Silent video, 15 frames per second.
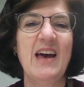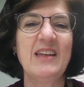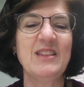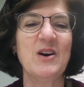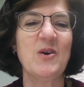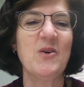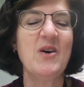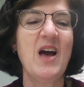
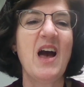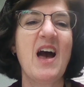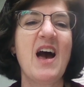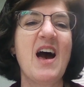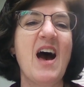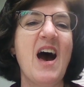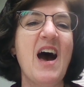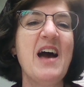Hello,
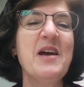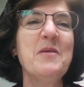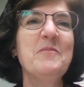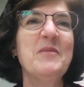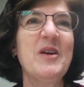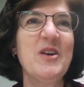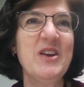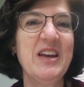I am
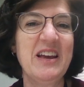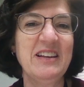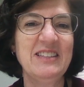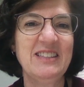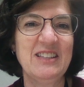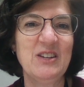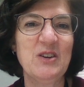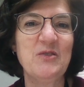Mary Kay
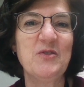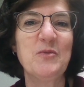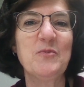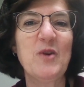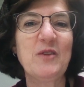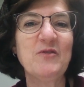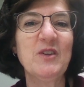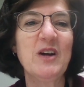Sinner from
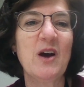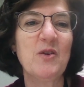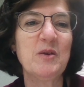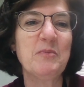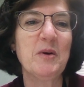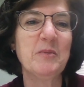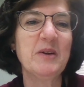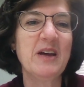Renville County
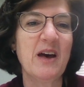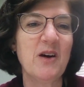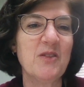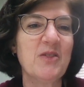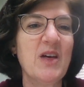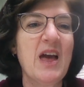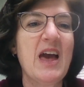Public Health,